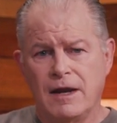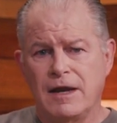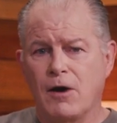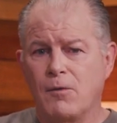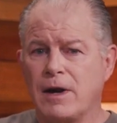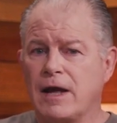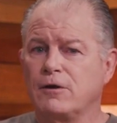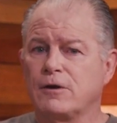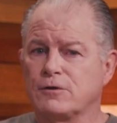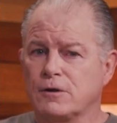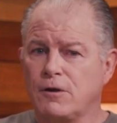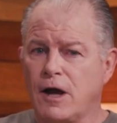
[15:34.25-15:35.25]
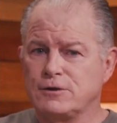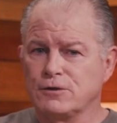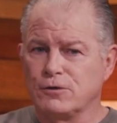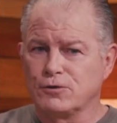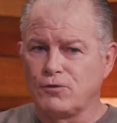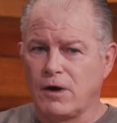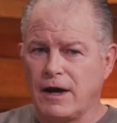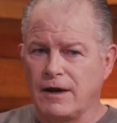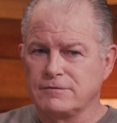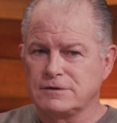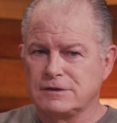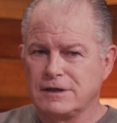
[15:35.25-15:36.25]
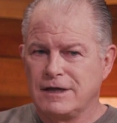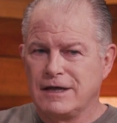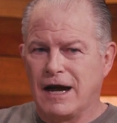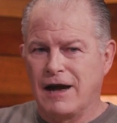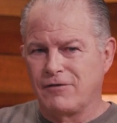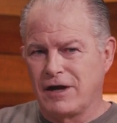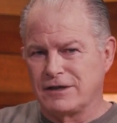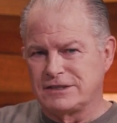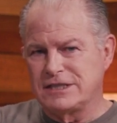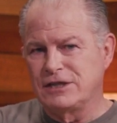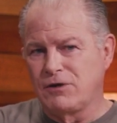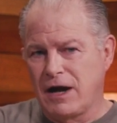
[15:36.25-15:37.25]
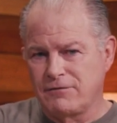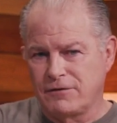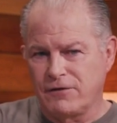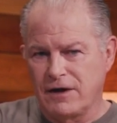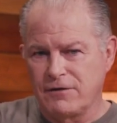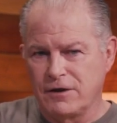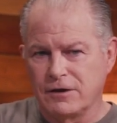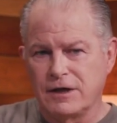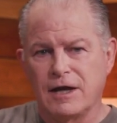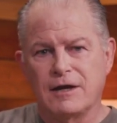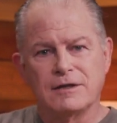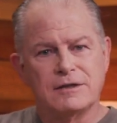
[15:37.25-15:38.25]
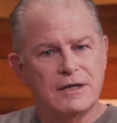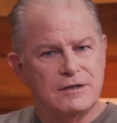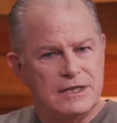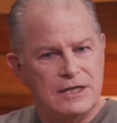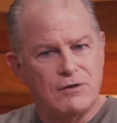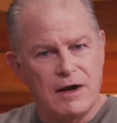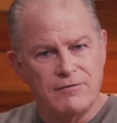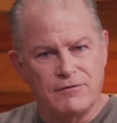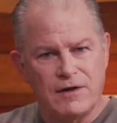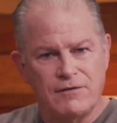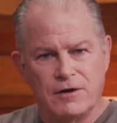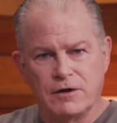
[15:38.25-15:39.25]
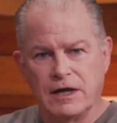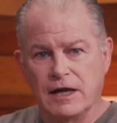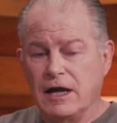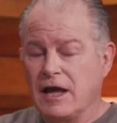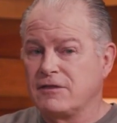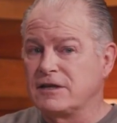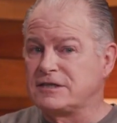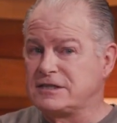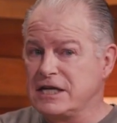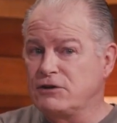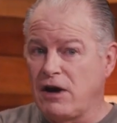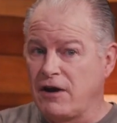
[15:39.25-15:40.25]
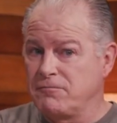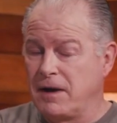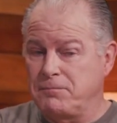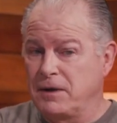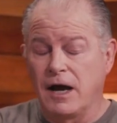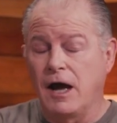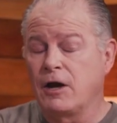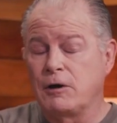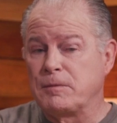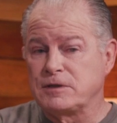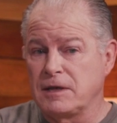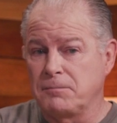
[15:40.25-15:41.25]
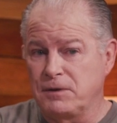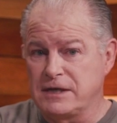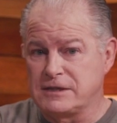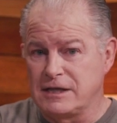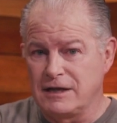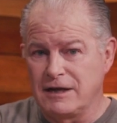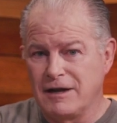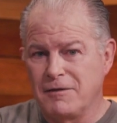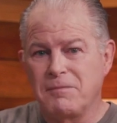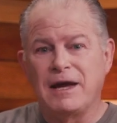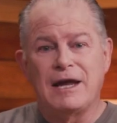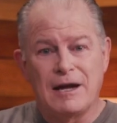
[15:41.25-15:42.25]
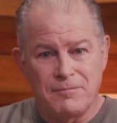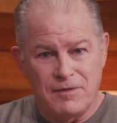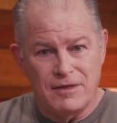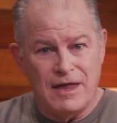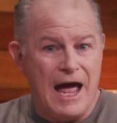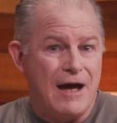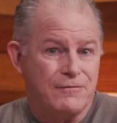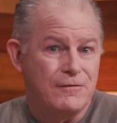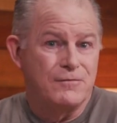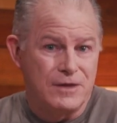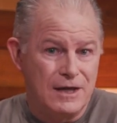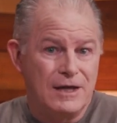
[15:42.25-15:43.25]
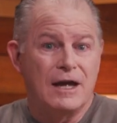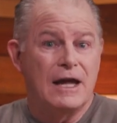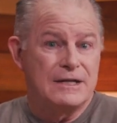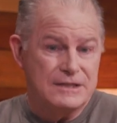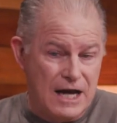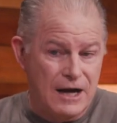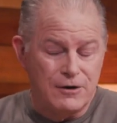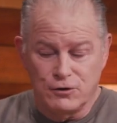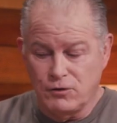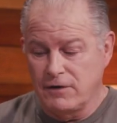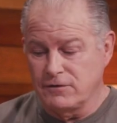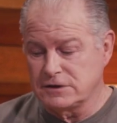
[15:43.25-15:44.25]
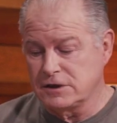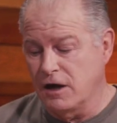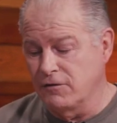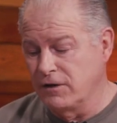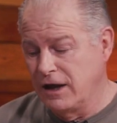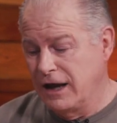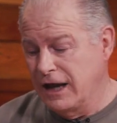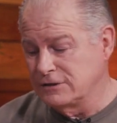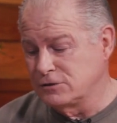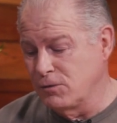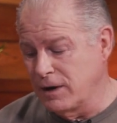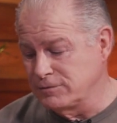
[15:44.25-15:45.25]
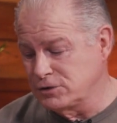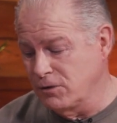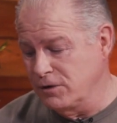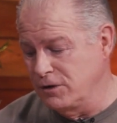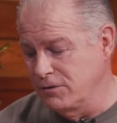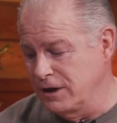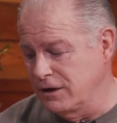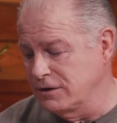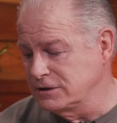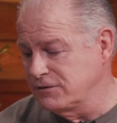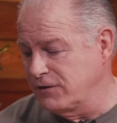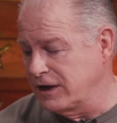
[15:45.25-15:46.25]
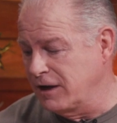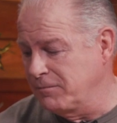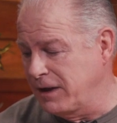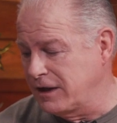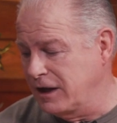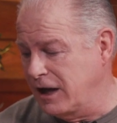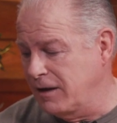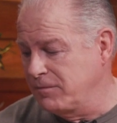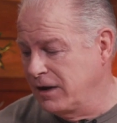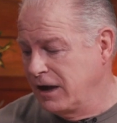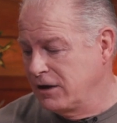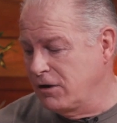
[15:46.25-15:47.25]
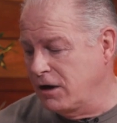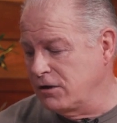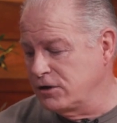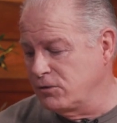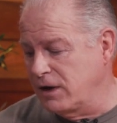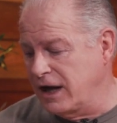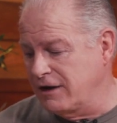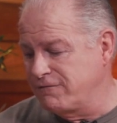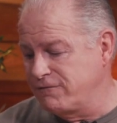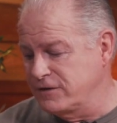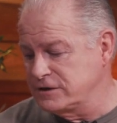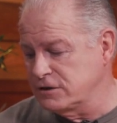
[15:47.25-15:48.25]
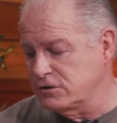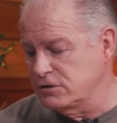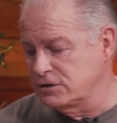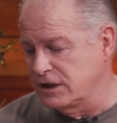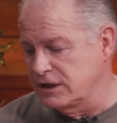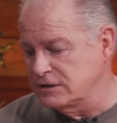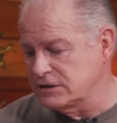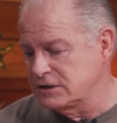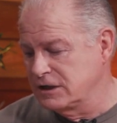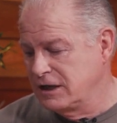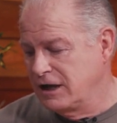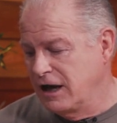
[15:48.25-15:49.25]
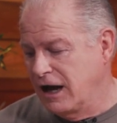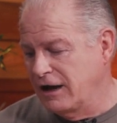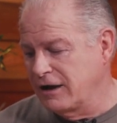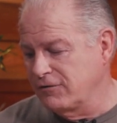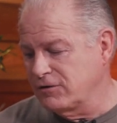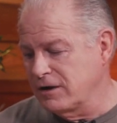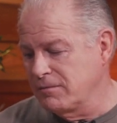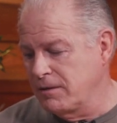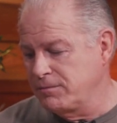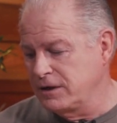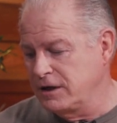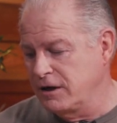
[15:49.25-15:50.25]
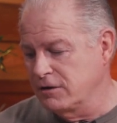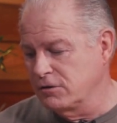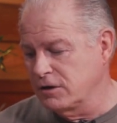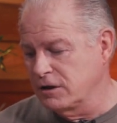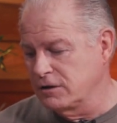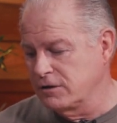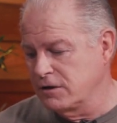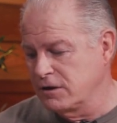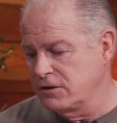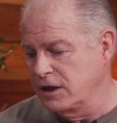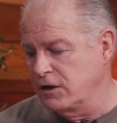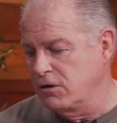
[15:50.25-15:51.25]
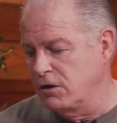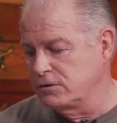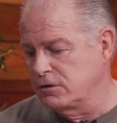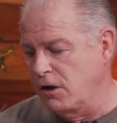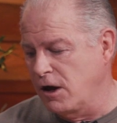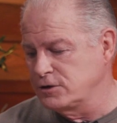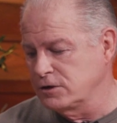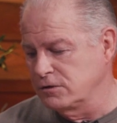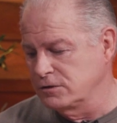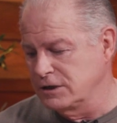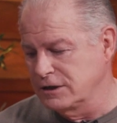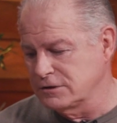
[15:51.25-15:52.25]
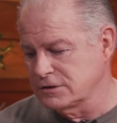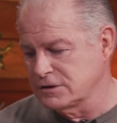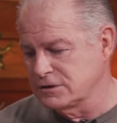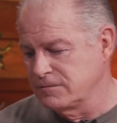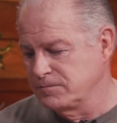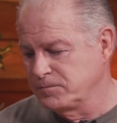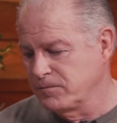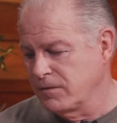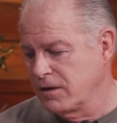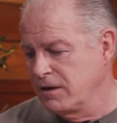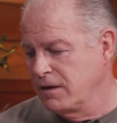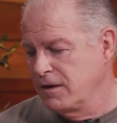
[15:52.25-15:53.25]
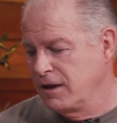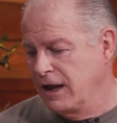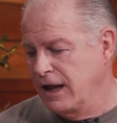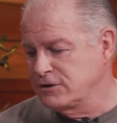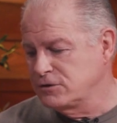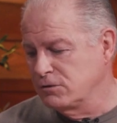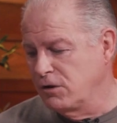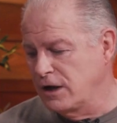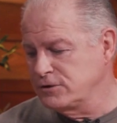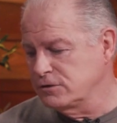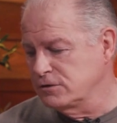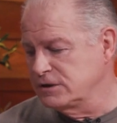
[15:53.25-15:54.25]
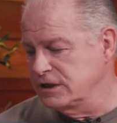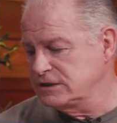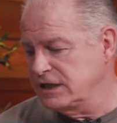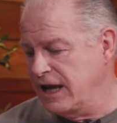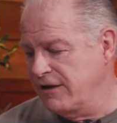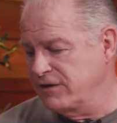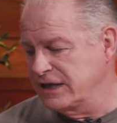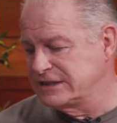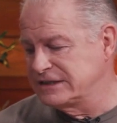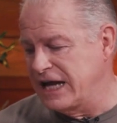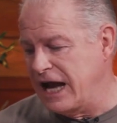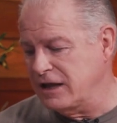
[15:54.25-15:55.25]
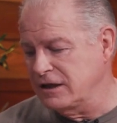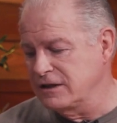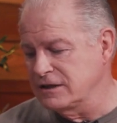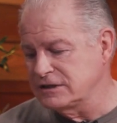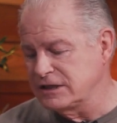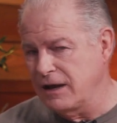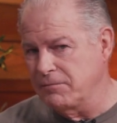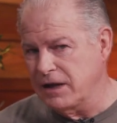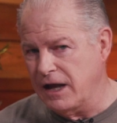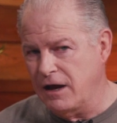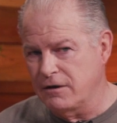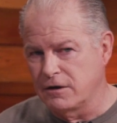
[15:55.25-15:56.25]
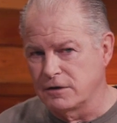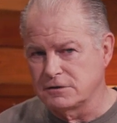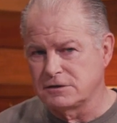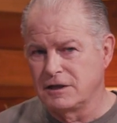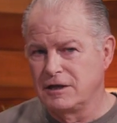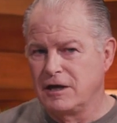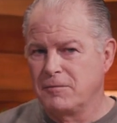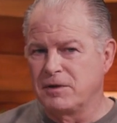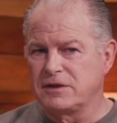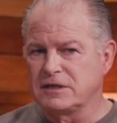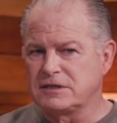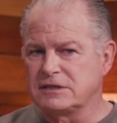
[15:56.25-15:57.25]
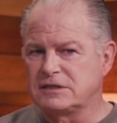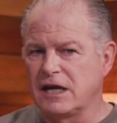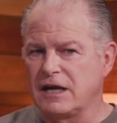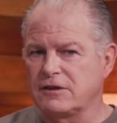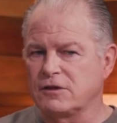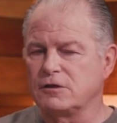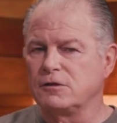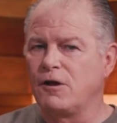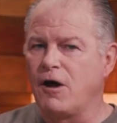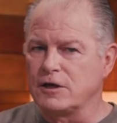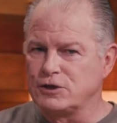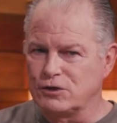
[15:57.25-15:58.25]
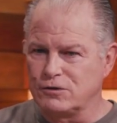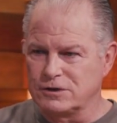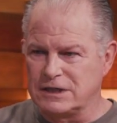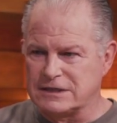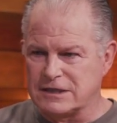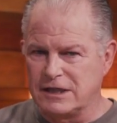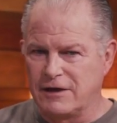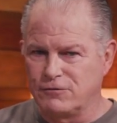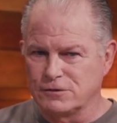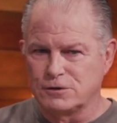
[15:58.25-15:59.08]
Now, when I look at the logical drives, I've got a C drive at 500 gig and a D drive at 500 gig. The C drive might be 100% busy, making up half of the entire drive itself. And so what I'm showing you here is if I come back up, not only do I have physical disks, I'm going to have to come up in here and look at a thing called logical disks. And so logical disks have exactly the same counters, but this is done at the logical disk level.